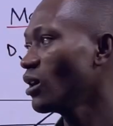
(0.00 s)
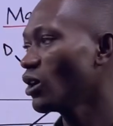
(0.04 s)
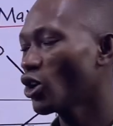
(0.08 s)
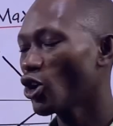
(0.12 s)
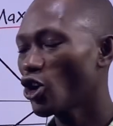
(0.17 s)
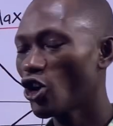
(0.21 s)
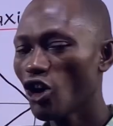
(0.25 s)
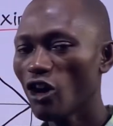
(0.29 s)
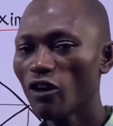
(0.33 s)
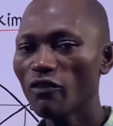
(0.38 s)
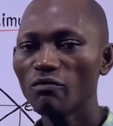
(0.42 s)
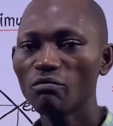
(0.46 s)

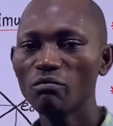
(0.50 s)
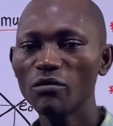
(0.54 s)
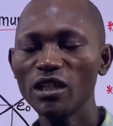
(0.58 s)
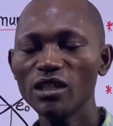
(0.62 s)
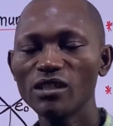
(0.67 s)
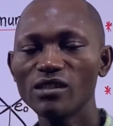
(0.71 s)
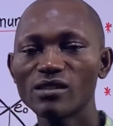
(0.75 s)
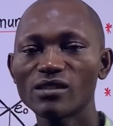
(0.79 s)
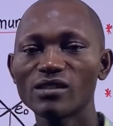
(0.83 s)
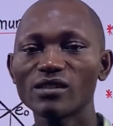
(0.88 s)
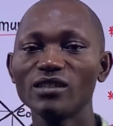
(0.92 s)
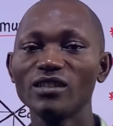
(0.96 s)

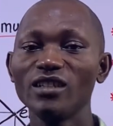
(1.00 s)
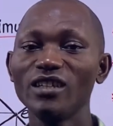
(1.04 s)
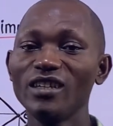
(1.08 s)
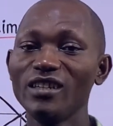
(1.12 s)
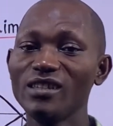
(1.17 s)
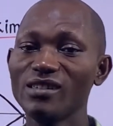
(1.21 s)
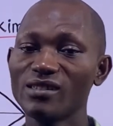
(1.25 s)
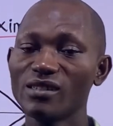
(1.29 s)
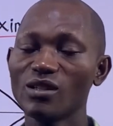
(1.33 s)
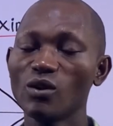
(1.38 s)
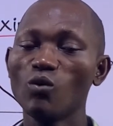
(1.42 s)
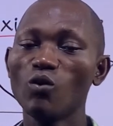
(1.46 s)
government
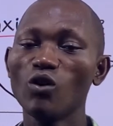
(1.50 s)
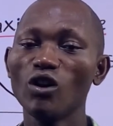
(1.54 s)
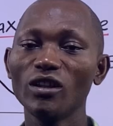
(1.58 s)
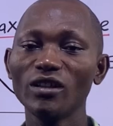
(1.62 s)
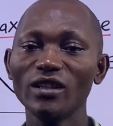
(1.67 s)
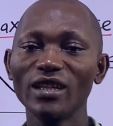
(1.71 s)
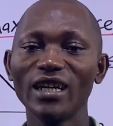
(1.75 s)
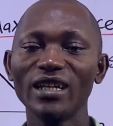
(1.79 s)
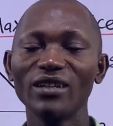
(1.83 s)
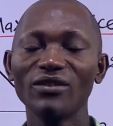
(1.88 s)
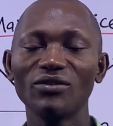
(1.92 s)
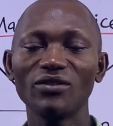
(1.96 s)
is the one
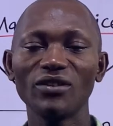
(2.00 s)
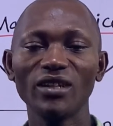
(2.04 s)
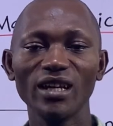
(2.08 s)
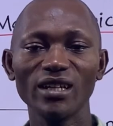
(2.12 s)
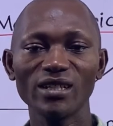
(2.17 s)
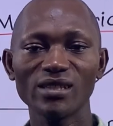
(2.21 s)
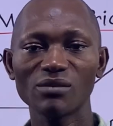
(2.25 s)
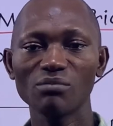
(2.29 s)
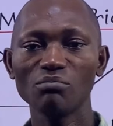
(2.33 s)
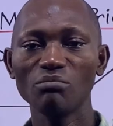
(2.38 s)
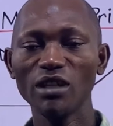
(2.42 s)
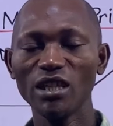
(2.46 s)
that
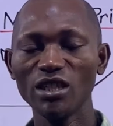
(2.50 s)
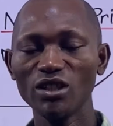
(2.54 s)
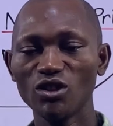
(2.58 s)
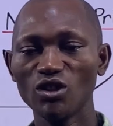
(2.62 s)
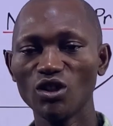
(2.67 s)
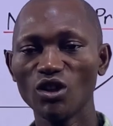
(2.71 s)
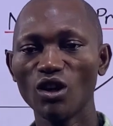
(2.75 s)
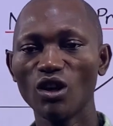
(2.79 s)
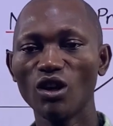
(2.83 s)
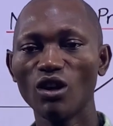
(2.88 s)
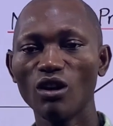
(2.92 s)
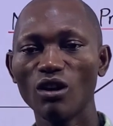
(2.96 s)
takes
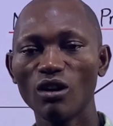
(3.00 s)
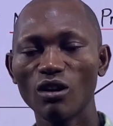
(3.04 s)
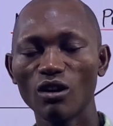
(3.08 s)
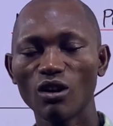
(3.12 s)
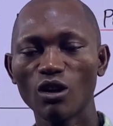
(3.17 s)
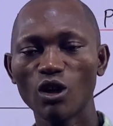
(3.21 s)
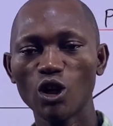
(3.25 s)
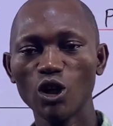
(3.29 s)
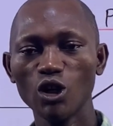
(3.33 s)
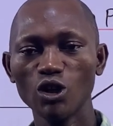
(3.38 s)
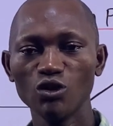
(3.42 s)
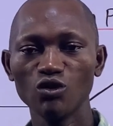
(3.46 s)
major
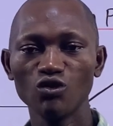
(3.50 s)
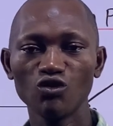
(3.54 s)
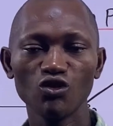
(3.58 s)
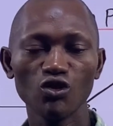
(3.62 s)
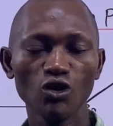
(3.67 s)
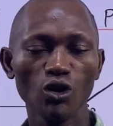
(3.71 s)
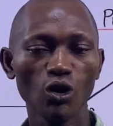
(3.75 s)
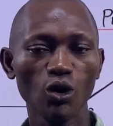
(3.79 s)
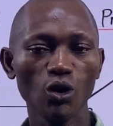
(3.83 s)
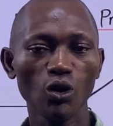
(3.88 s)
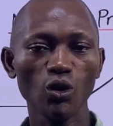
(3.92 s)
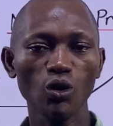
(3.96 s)

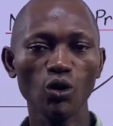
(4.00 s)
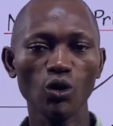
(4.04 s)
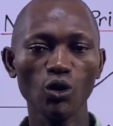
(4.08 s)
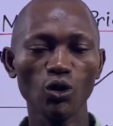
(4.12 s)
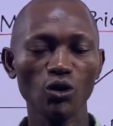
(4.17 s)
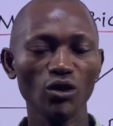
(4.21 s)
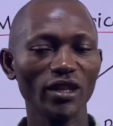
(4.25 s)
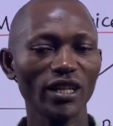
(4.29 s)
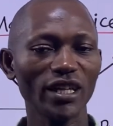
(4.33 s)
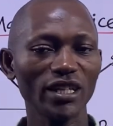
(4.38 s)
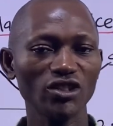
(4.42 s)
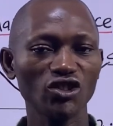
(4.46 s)
control,
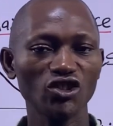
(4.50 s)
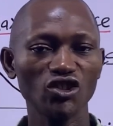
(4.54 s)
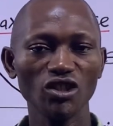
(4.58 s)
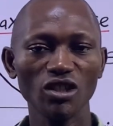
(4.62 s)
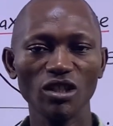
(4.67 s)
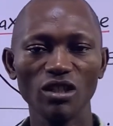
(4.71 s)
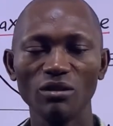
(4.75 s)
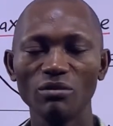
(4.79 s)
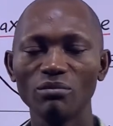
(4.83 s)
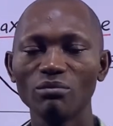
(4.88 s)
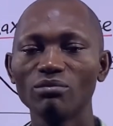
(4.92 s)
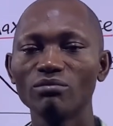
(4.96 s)

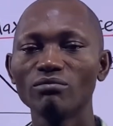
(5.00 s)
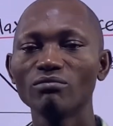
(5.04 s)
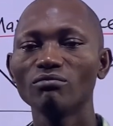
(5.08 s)
ownership,